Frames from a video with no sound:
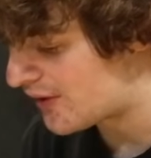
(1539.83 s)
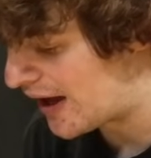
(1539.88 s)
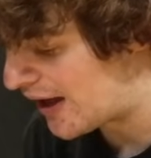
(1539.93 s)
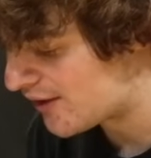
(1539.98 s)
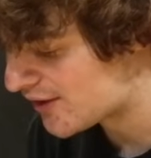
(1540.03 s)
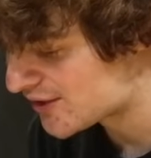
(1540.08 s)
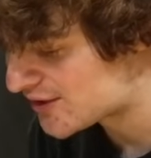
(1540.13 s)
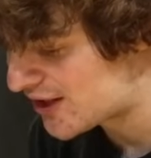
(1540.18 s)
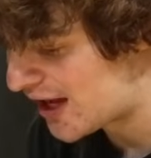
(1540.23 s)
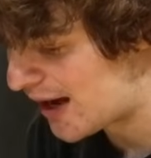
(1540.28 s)
of
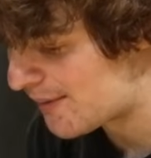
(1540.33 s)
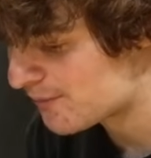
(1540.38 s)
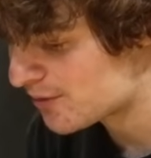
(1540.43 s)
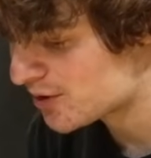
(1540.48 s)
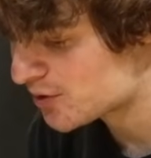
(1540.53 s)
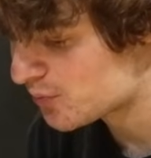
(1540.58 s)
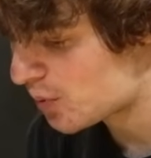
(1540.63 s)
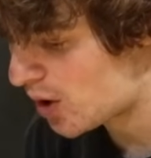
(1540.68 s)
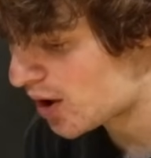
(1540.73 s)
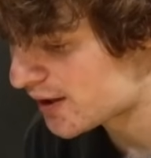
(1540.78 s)
how this
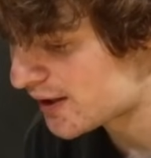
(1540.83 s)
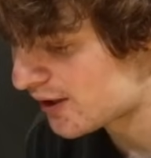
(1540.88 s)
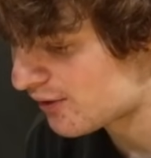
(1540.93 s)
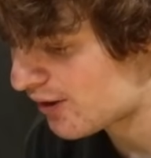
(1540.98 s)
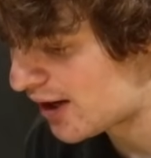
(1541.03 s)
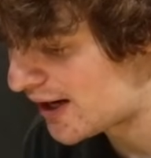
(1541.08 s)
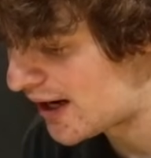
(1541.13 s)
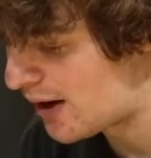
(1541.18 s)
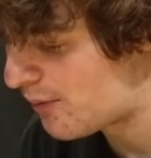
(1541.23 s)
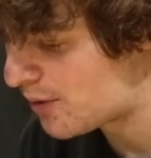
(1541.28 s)
camera is working
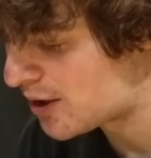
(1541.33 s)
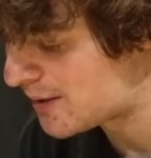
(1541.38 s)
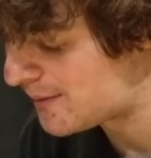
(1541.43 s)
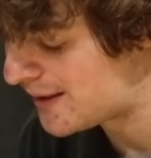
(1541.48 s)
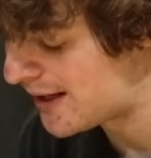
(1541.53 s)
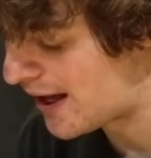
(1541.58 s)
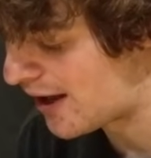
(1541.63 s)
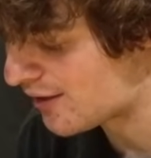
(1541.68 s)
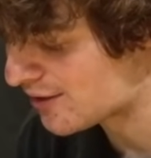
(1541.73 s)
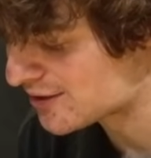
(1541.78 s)
right now. What do you
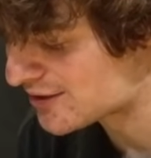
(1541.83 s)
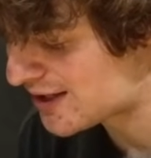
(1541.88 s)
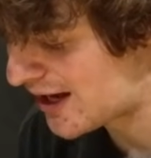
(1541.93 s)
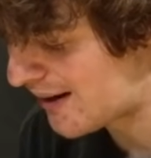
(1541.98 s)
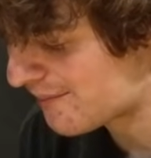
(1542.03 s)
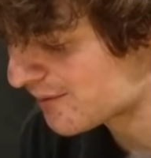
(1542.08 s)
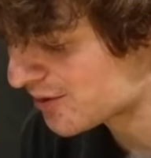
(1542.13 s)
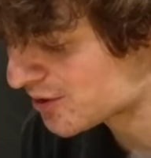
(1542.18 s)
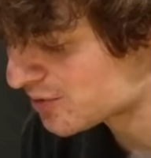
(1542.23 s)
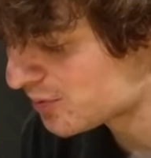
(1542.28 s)
mean how this
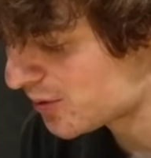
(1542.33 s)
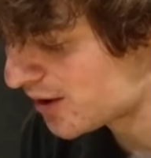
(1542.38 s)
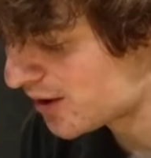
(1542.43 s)
camera is